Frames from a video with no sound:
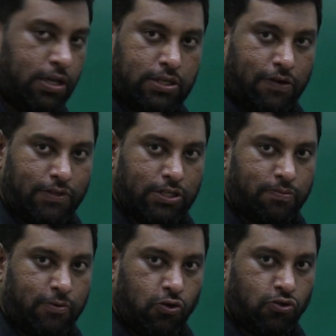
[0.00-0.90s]
services
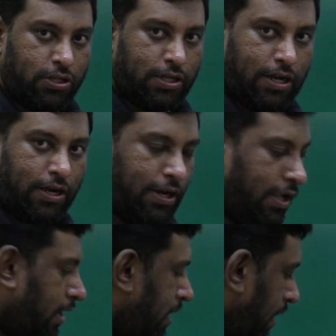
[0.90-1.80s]
produced in the
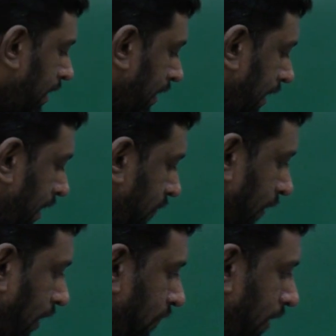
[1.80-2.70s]
country in the year
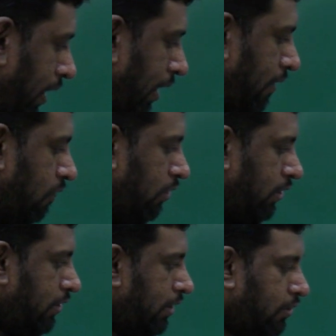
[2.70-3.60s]
2020
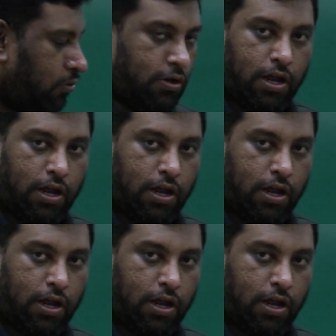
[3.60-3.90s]
was